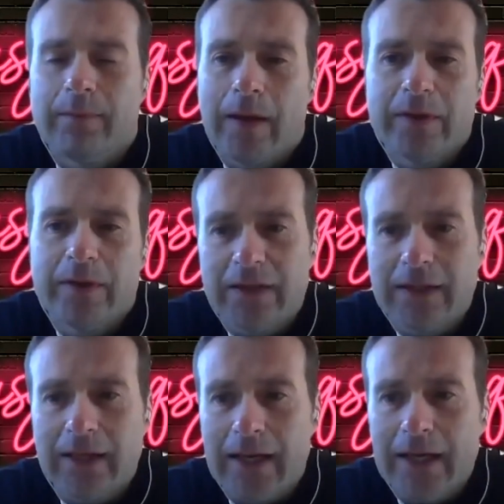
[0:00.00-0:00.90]
maybe it's in
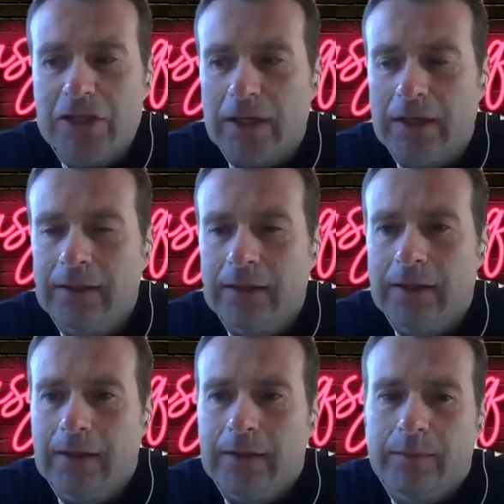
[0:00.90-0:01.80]
their nature,
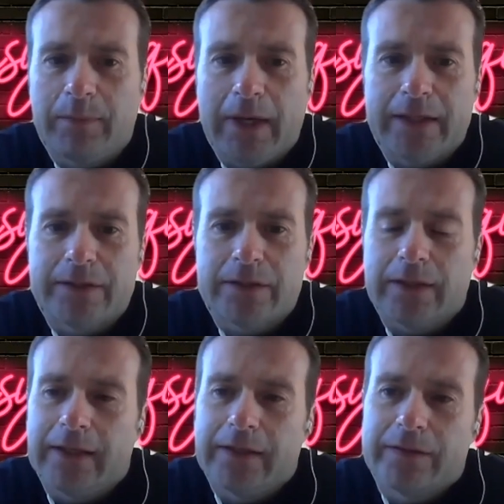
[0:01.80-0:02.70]
but
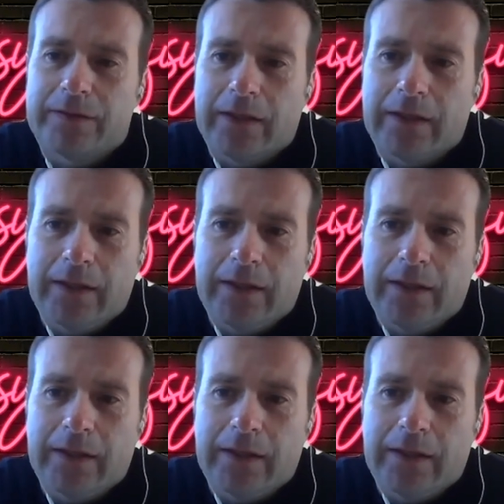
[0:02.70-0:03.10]
it's